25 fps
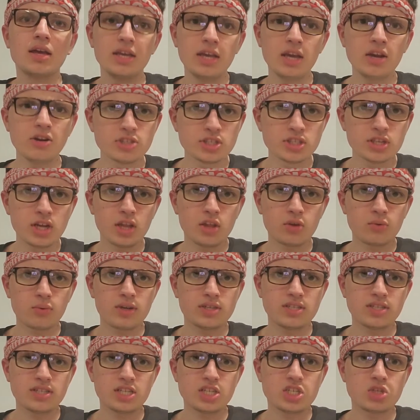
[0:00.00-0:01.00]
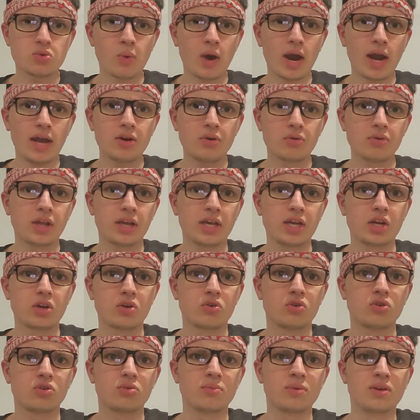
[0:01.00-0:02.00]
Here's another reason as to why I don't like
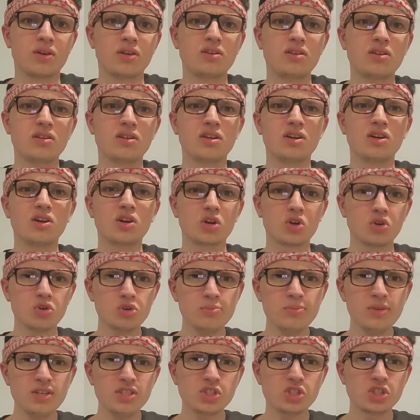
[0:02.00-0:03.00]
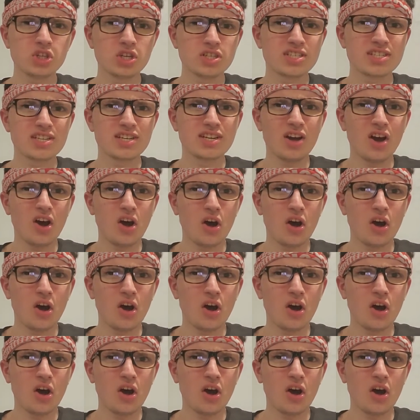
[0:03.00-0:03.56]
Harumi. Harumi's just an